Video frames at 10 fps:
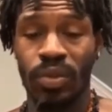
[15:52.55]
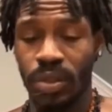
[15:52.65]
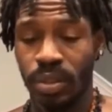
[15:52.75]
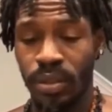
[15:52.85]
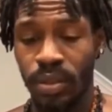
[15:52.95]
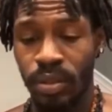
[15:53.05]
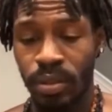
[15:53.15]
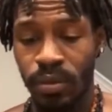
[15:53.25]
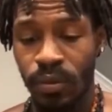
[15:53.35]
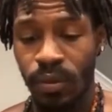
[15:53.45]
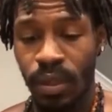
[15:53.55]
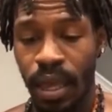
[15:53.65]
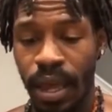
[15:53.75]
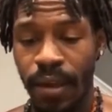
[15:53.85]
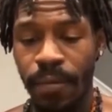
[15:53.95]
All right?
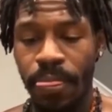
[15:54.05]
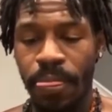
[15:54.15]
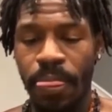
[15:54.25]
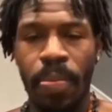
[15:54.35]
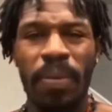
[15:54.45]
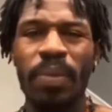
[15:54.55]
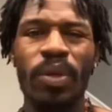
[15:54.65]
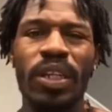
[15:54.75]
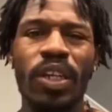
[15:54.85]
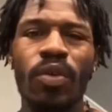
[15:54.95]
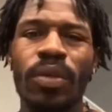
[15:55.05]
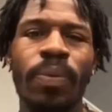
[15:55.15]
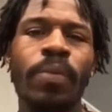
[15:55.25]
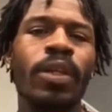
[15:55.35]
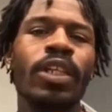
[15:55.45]
People didn't notice
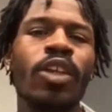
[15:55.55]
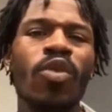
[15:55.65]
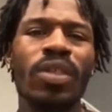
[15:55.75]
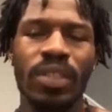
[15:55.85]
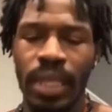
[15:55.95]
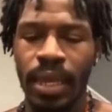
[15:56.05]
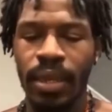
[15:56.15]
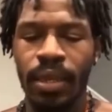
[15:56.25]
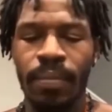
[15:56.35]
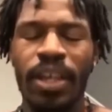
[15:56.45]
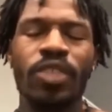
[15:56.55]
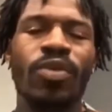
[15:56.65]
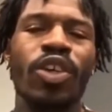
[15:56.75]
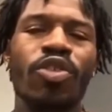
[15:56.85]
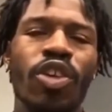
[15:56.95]
that, because when your third eye
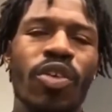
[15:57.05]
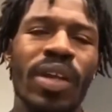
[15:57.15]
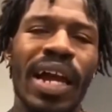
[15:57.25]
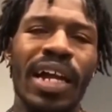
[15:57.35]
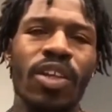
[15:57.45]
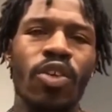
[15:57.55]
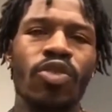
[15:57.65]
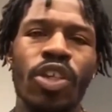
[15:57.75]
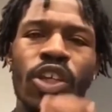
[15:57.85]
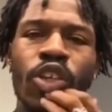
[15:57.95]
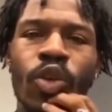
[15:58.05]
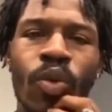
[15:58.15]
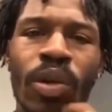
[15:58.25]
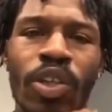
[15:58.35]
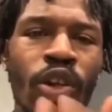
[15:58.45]
closed, you don't want to
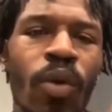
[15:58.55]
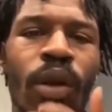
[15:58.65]
believe.